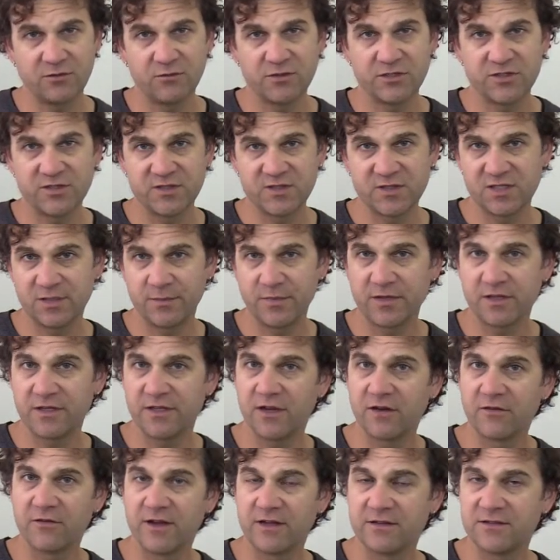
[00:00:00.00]
which is typically
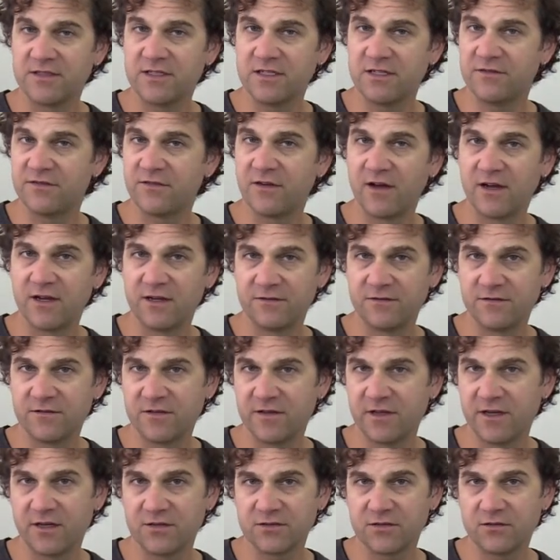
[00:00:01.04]
around D5 for
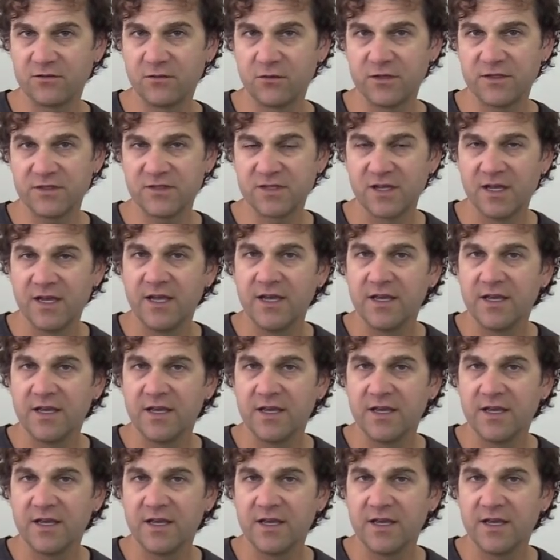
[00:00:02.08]
the alto voice,